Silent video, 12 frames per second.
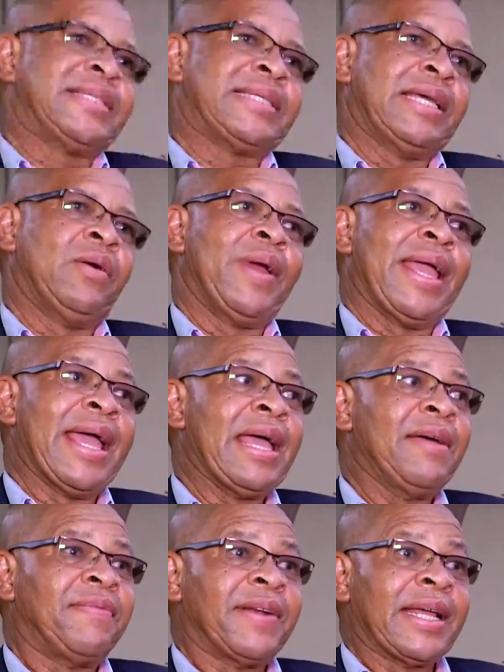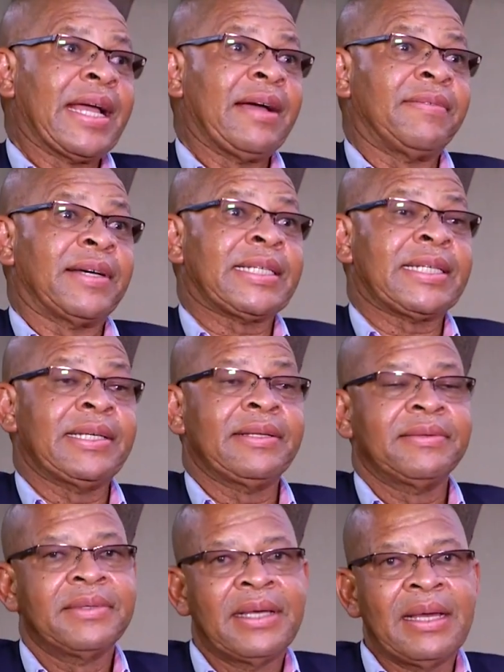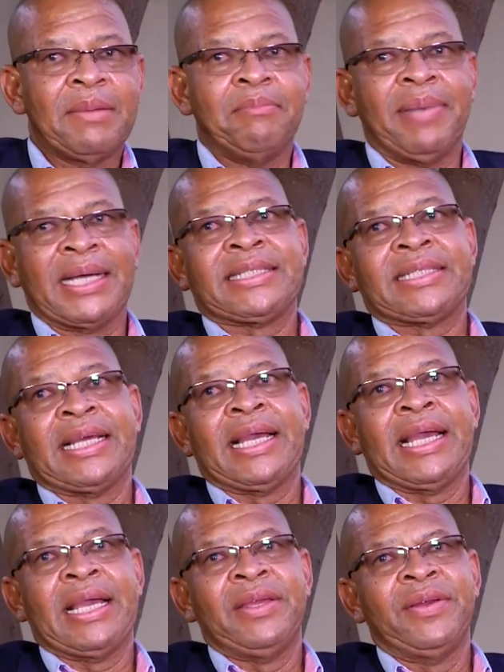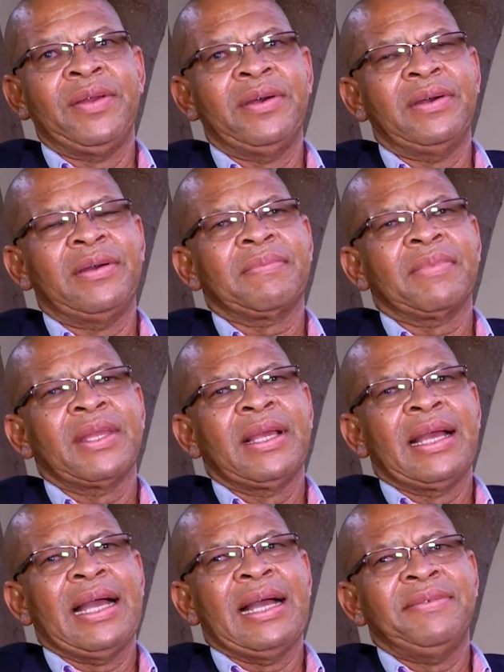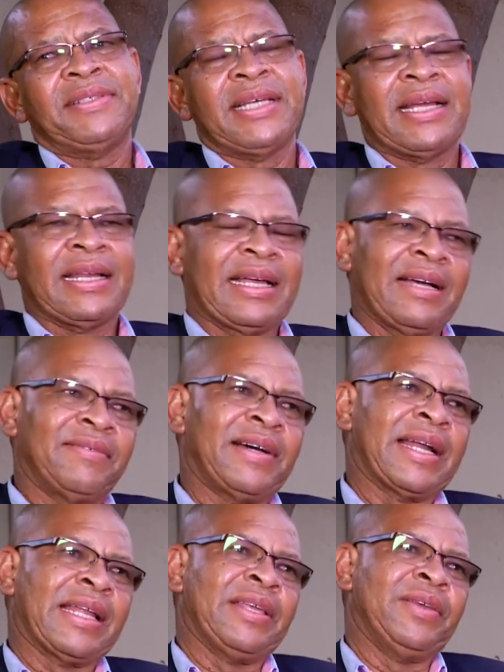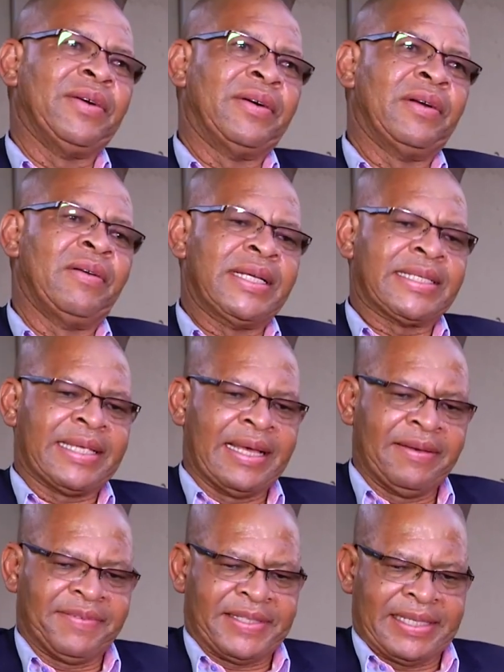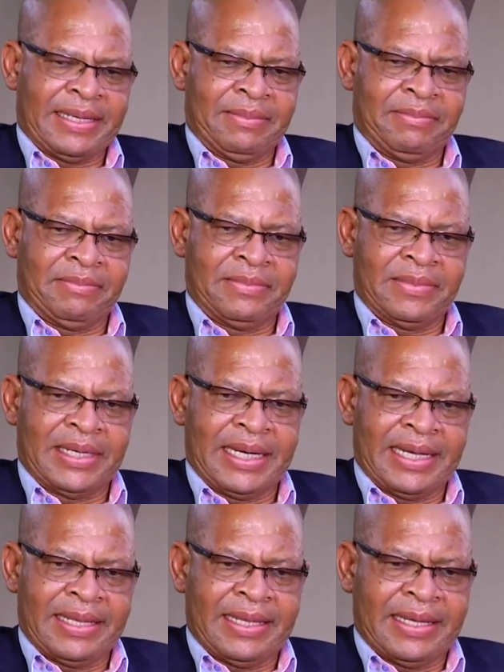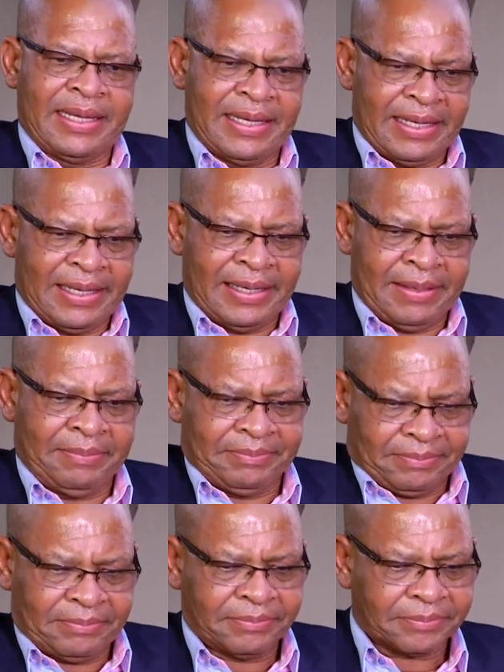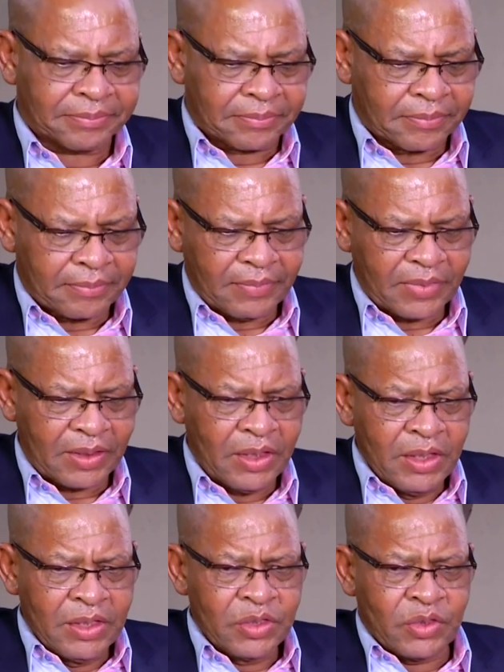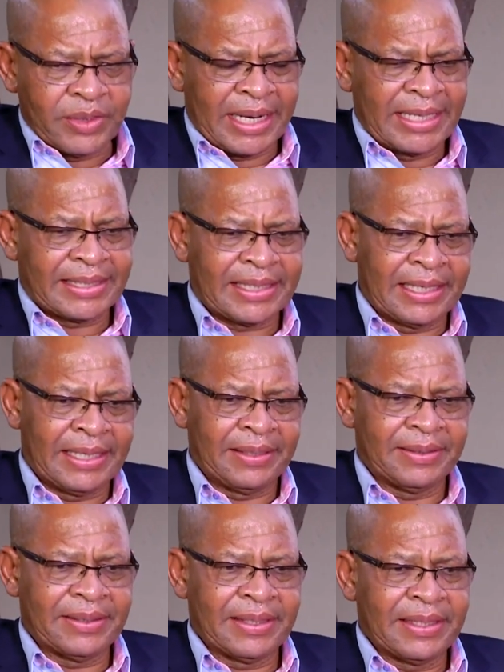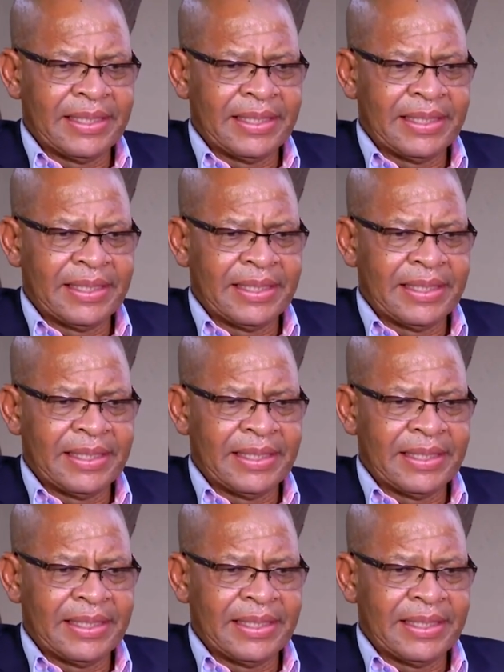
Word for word: would say we have recovered, but uh, you know, after recovering, you always have some other, uh, should I say,